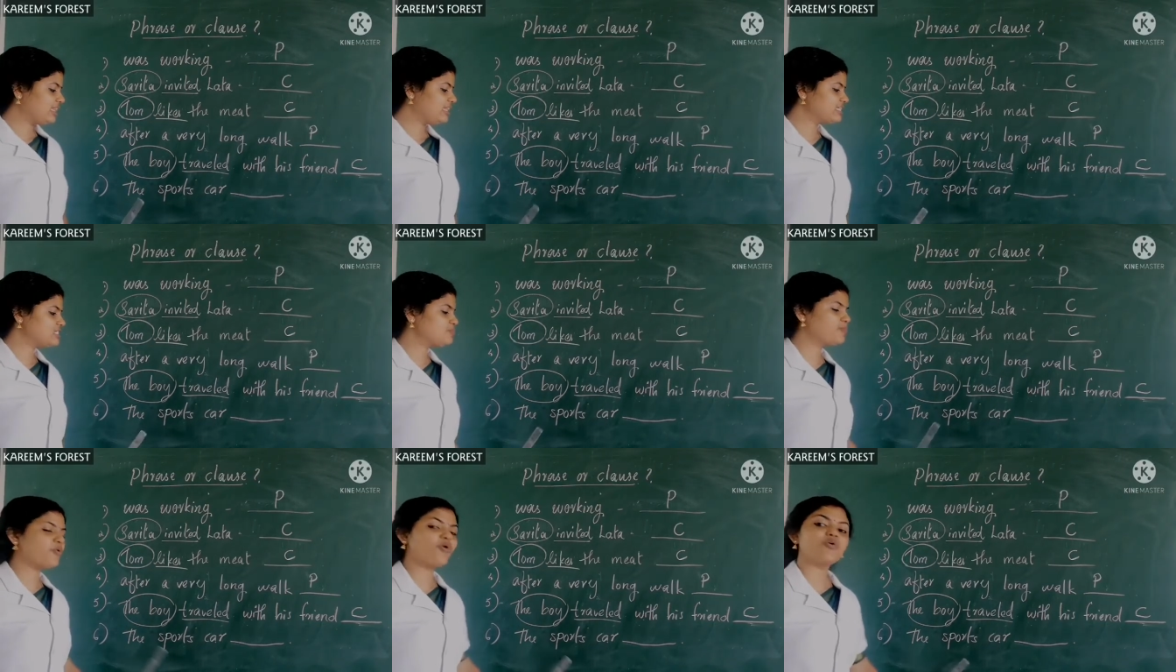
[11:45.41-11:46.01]
The
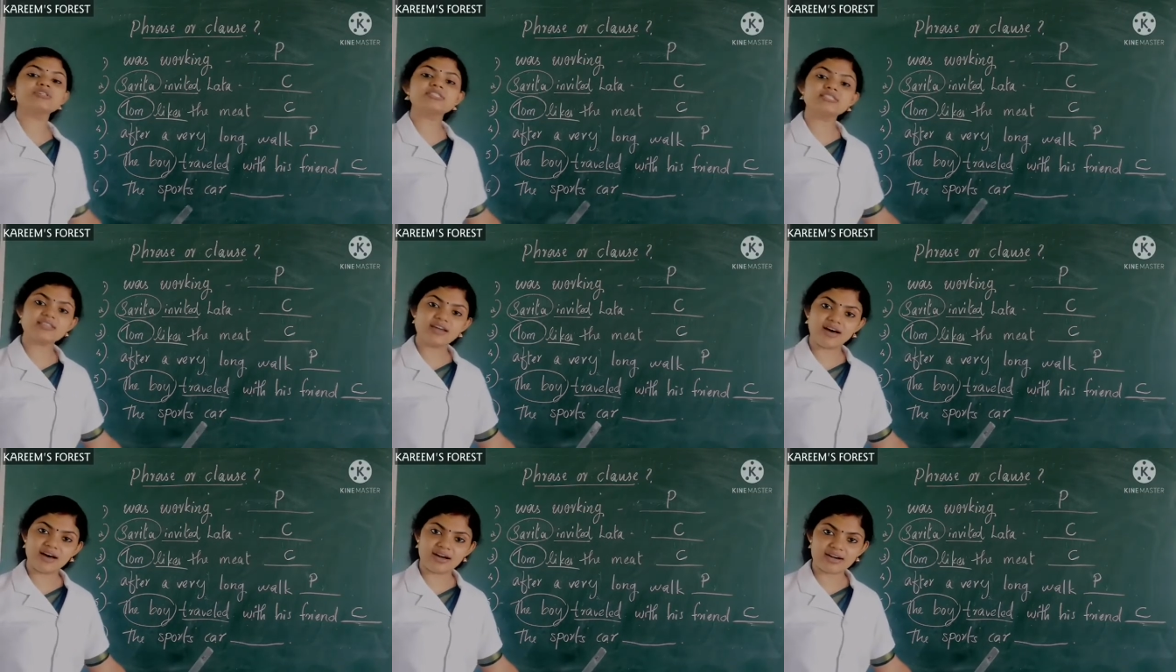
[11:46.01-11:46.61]

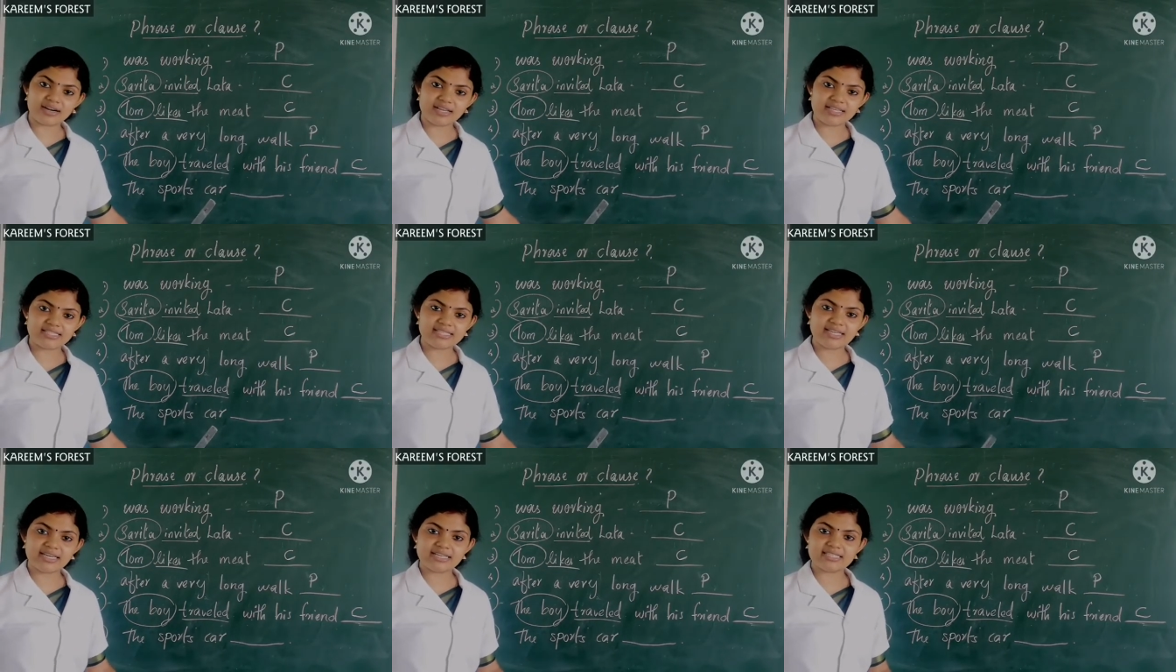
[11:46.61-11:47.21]
sports car.
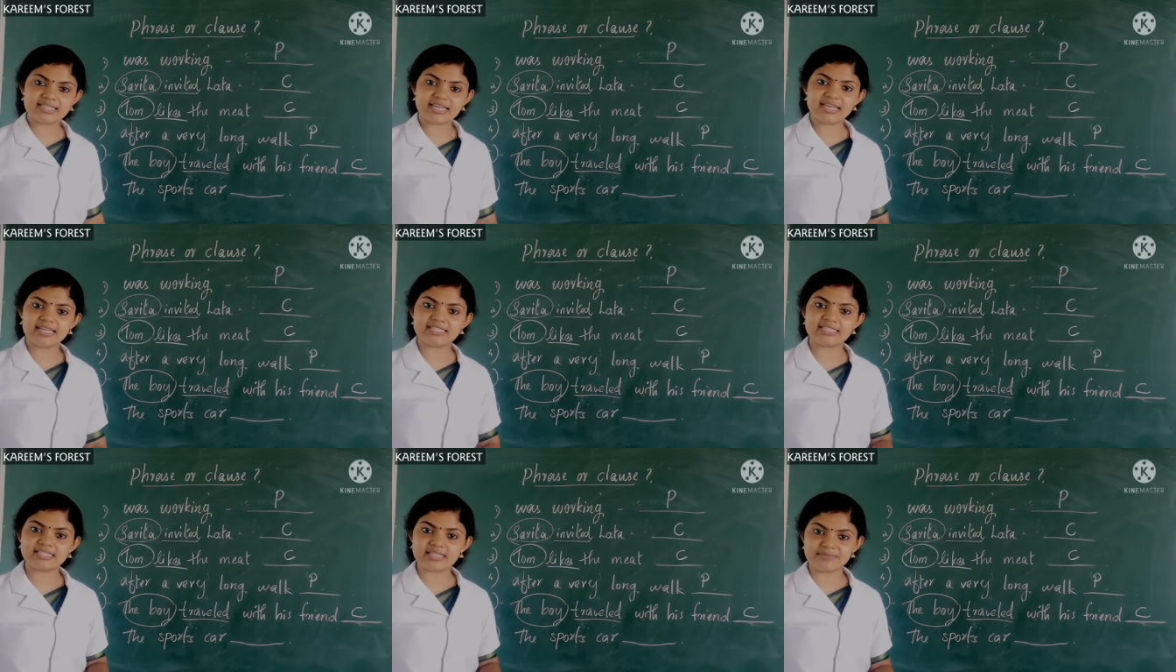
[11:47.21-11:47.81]
Is there
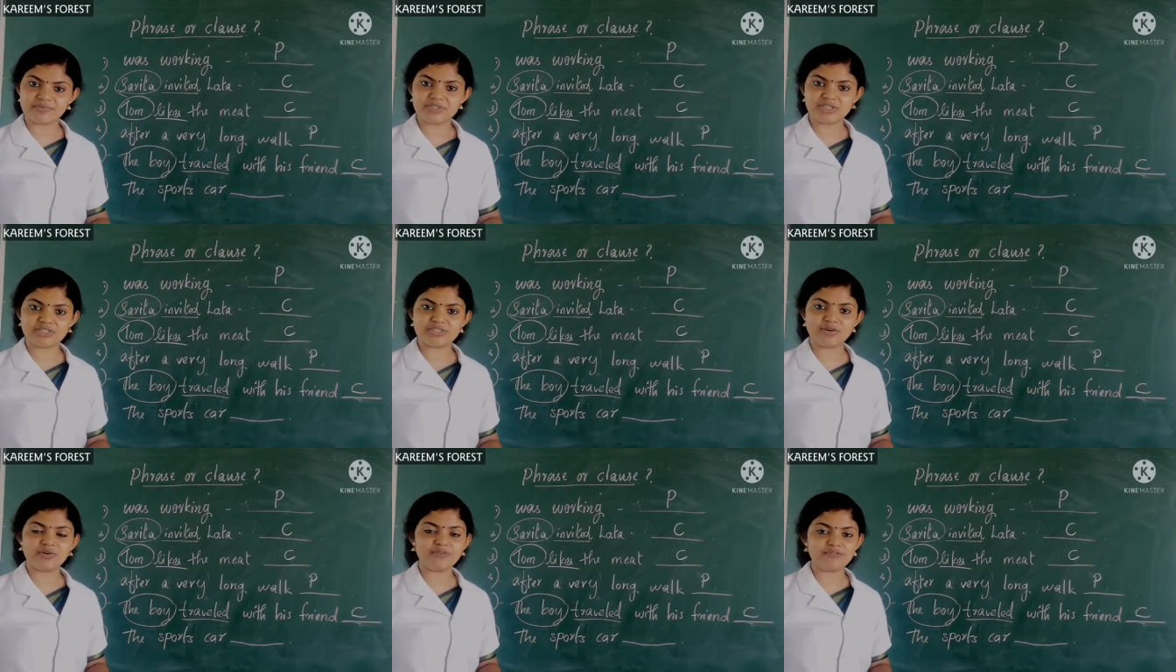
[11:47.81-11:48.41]
any
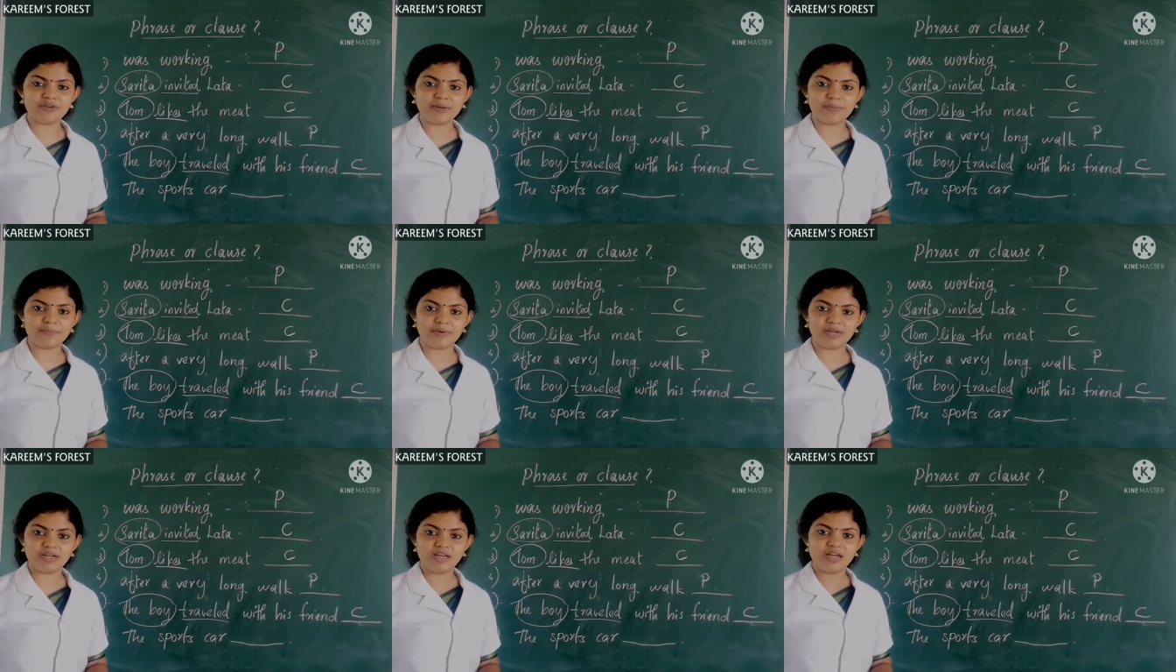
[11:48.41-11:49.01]
subject or
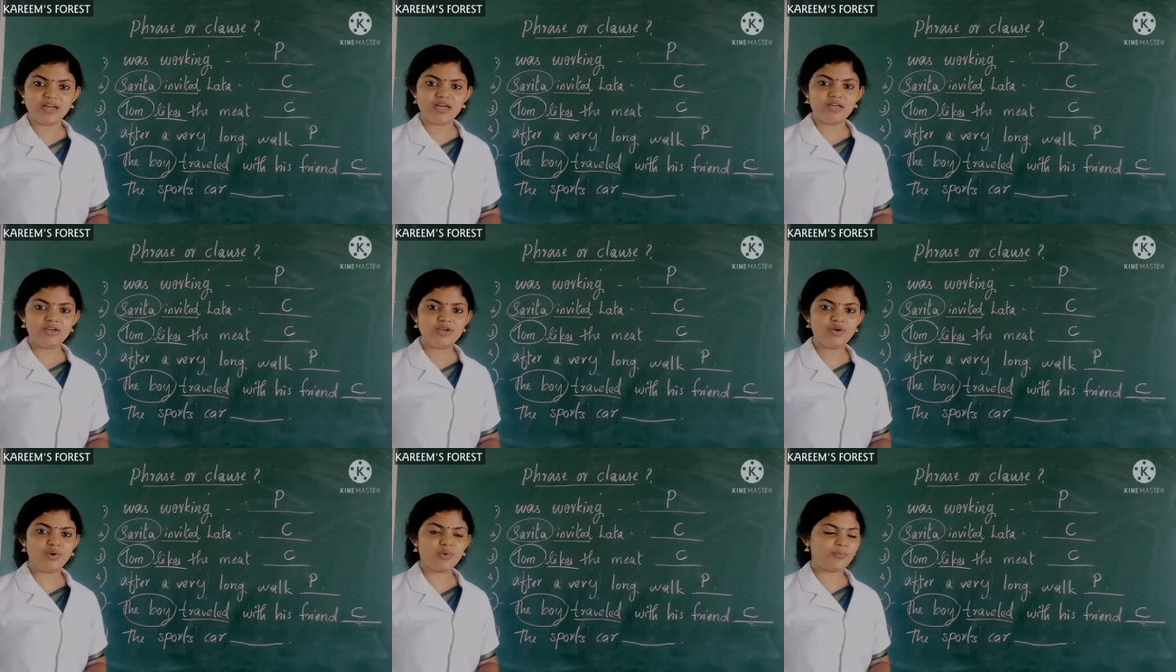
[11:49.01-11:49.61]

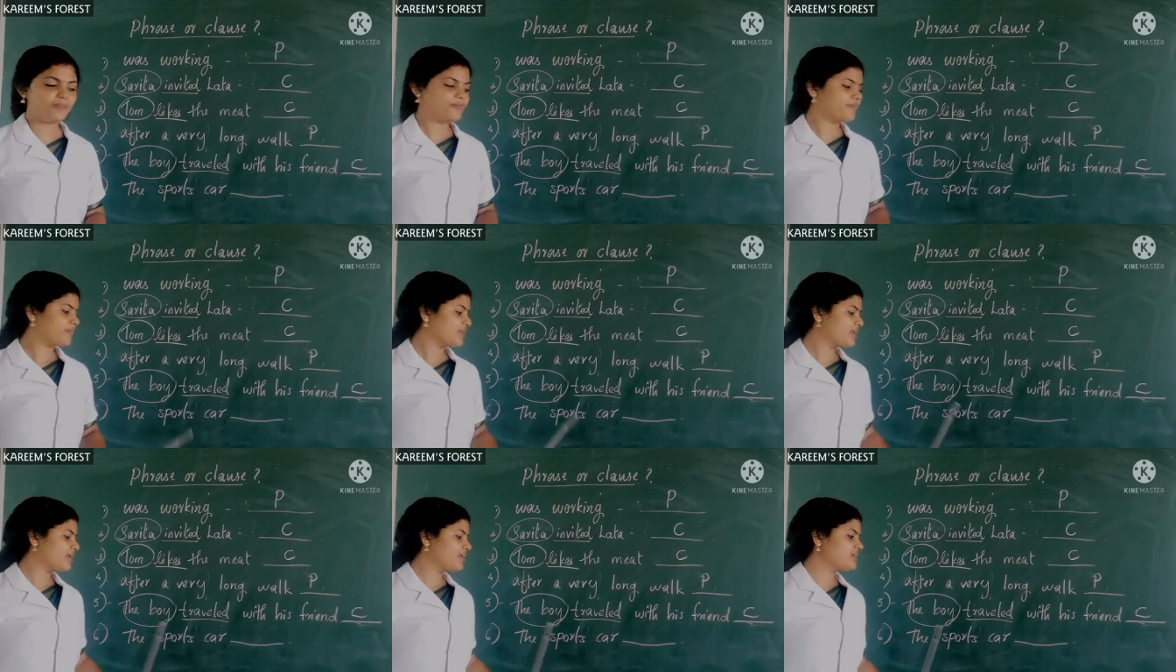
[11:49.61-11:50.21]
verb?
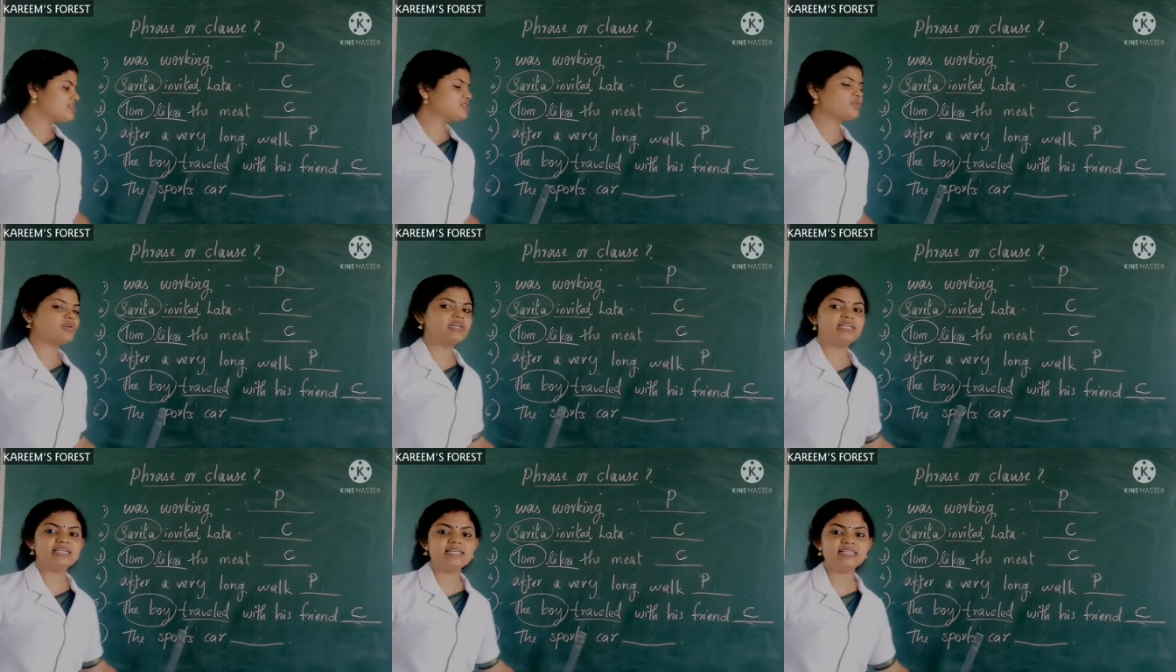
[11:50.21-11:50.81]
No.
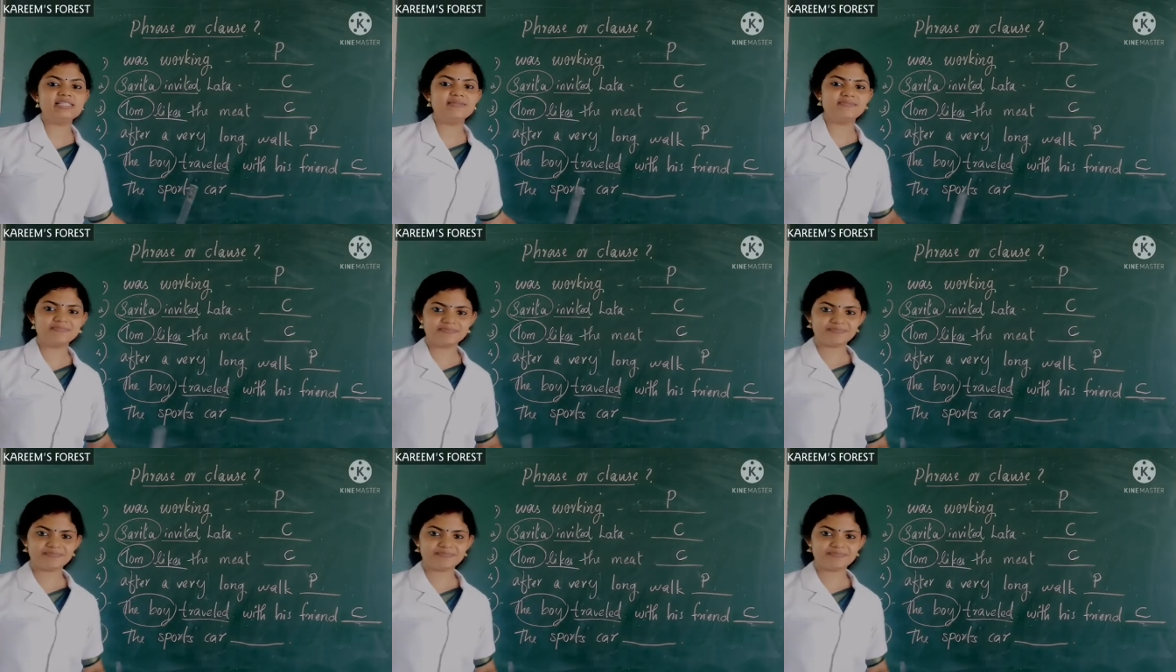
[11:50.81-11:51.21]
So it is